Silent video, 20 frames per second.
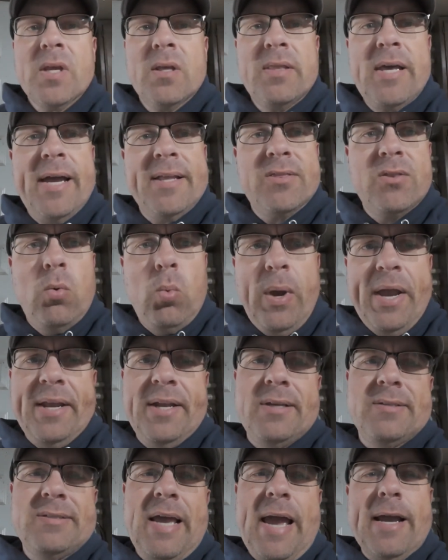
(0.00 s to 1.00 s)
that the
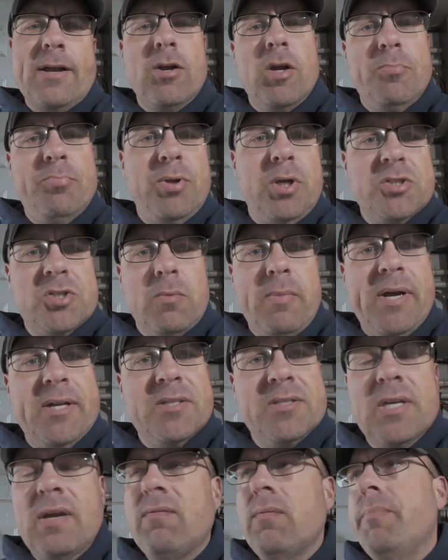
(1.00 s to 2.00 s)
weight is accurate plus or
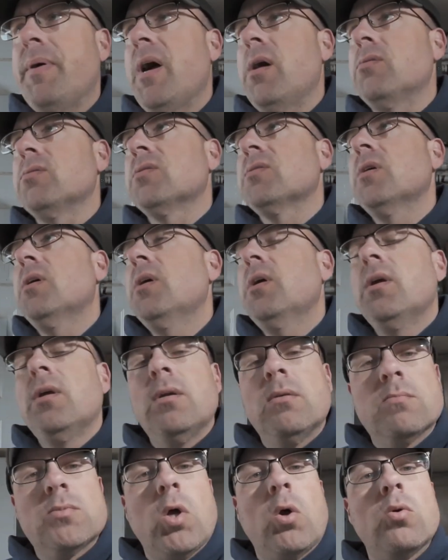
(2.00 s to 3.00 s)
minus 7 pounds.
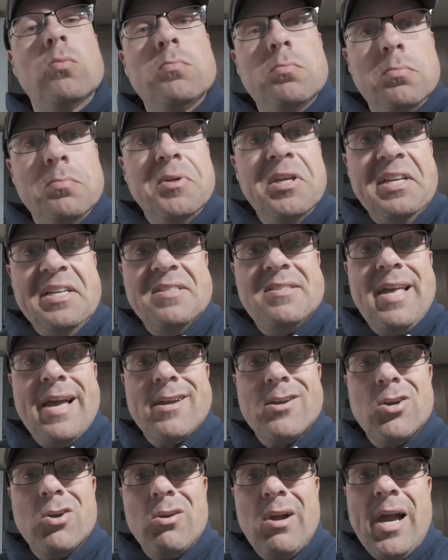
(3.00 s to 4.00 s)
So is
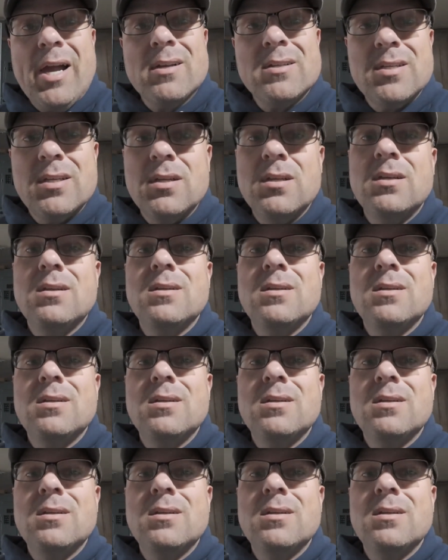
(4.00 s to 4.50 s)
that correct?